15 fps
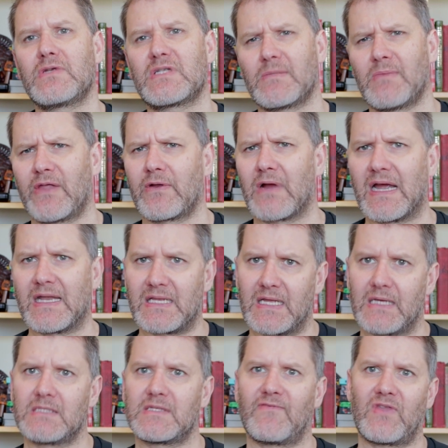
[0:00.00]
you some other
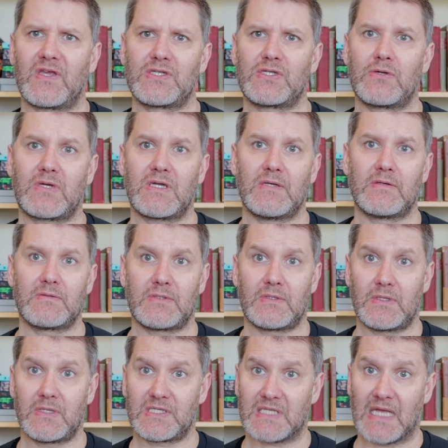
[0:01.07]
ideas of things you can
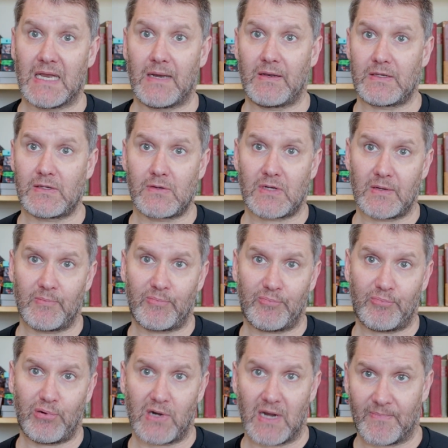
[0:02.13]

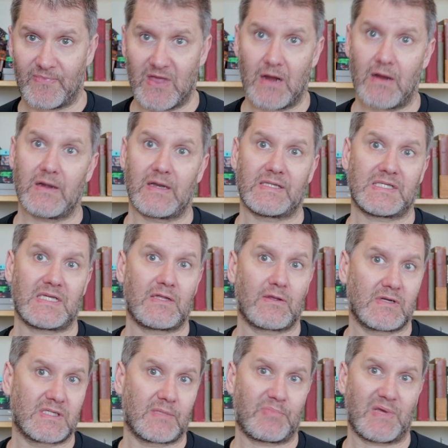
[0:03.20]
put up there, and it's
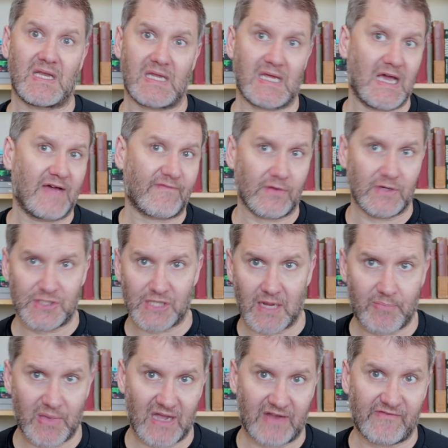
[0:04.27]
either as a PDF or a
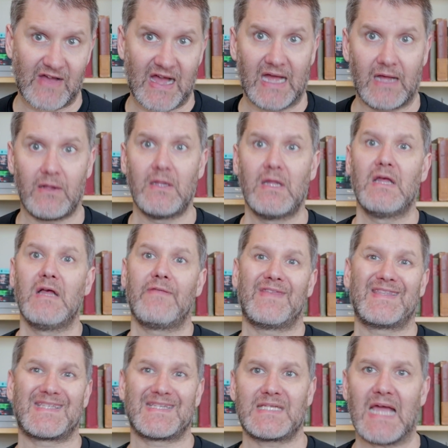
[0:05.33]
JPEG file
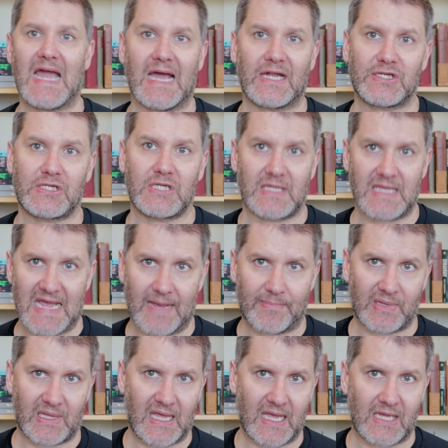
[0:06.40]
that's attached to the
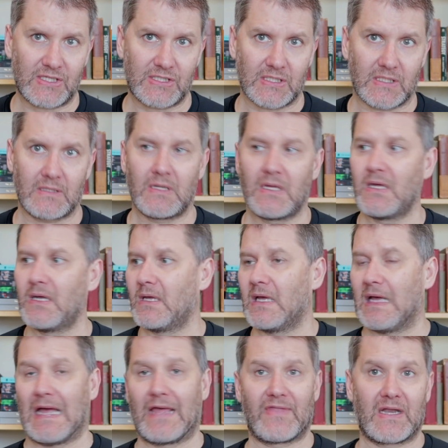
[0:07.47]
application.
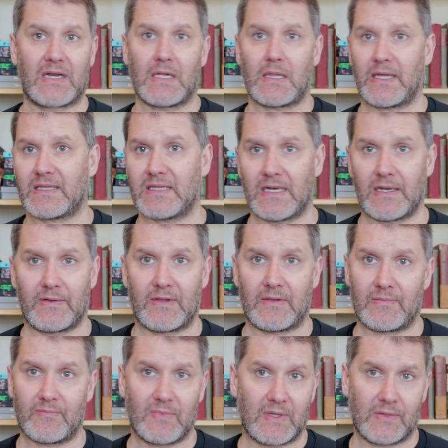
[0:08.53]
I then clicked that it
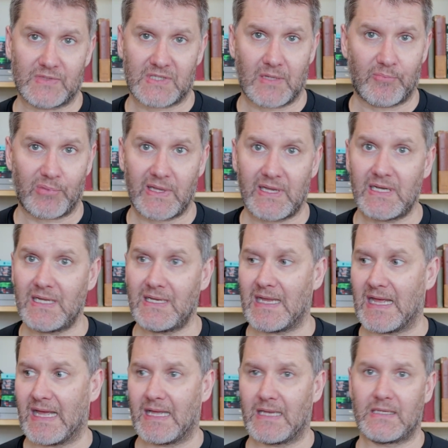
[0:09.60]
was completed
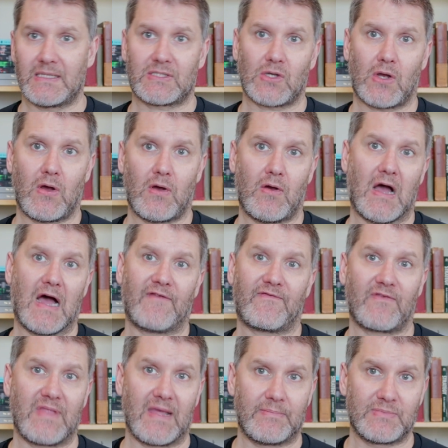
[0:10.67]
and it's off
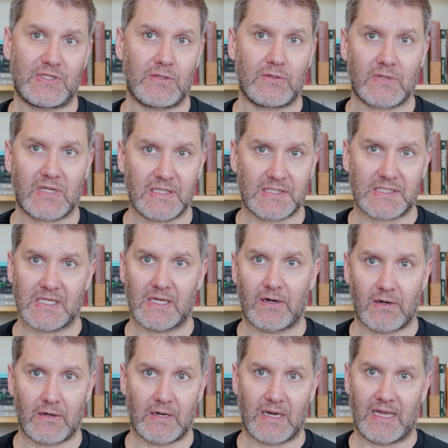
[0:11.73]
for them to
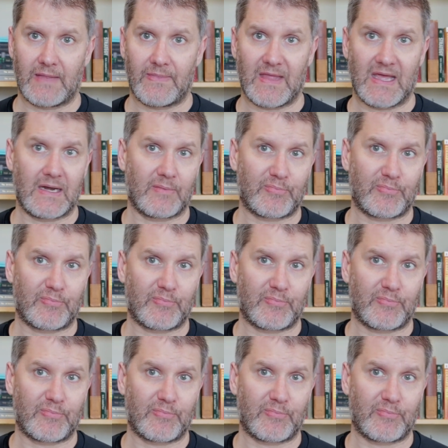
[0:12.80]
consider and then